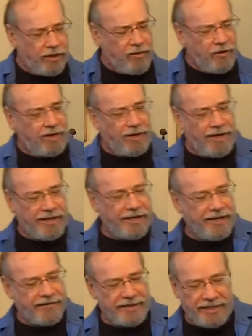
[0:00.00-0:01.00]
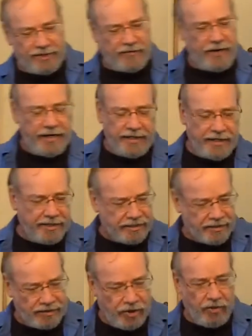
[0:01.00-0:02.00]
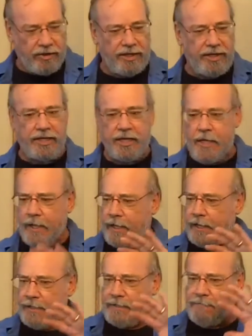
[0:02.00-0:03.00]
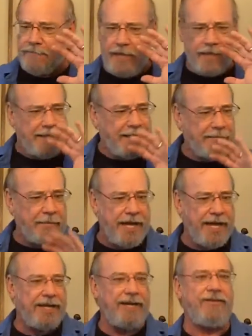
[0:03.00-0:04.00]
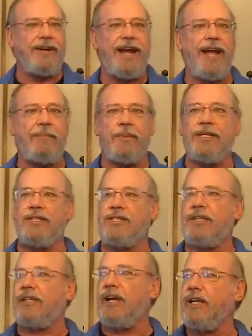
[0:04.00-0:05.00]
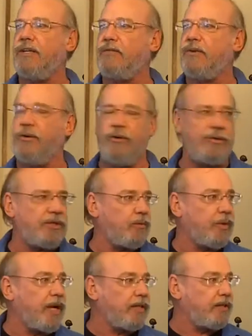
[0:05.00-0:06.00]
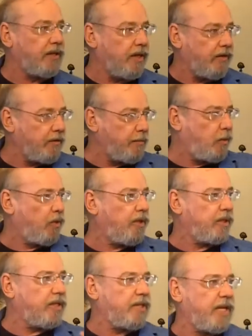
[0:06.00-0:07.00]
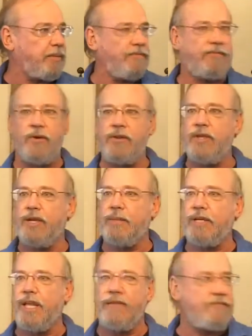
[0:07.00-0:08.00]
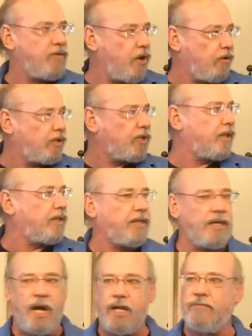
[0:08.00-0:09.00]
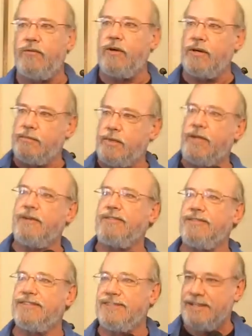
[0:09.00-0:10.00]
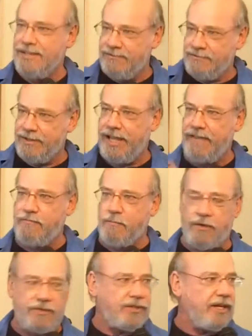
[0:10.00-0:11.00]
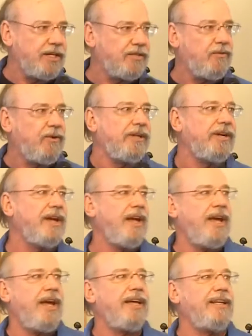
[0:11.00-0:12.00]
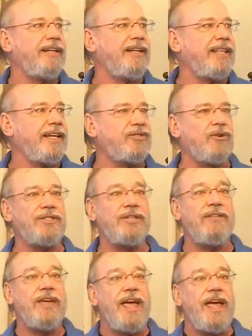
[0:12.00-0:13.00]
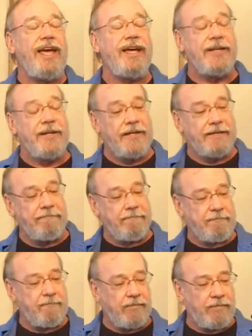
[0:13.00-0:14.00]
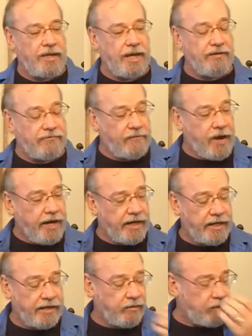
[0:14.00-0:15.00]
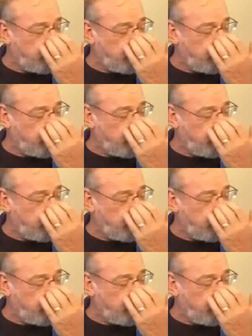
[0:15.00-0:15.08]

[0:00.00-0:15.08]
we're going along and everything's fine, and it's a totally nothing bad ever happens kind of cruise. We got to every port the day before them and left notes on the dock for them, you know. We left most things for you, and that sort of stuff. And Friday,